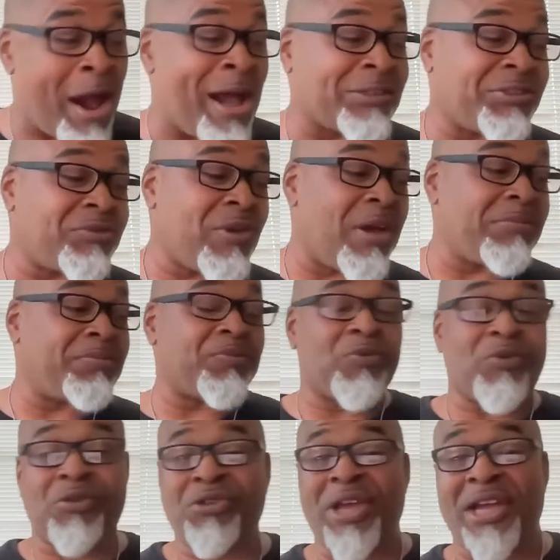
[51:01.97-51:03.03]
I
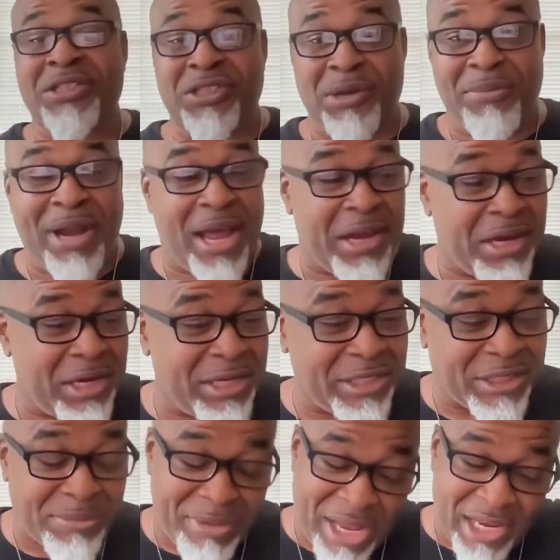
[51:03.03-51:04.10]
take some of that
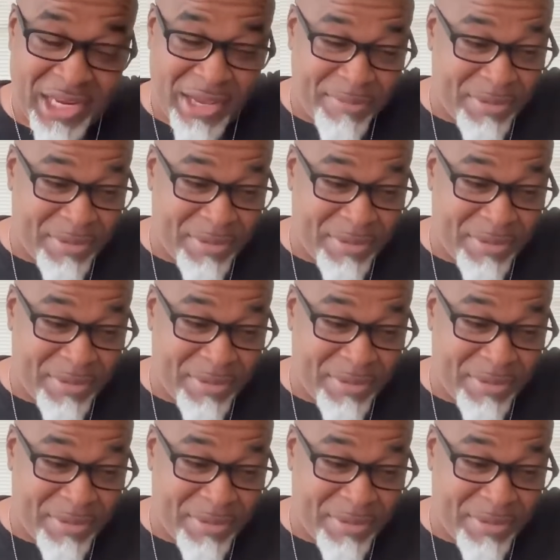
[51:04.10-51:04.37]
honey and some of that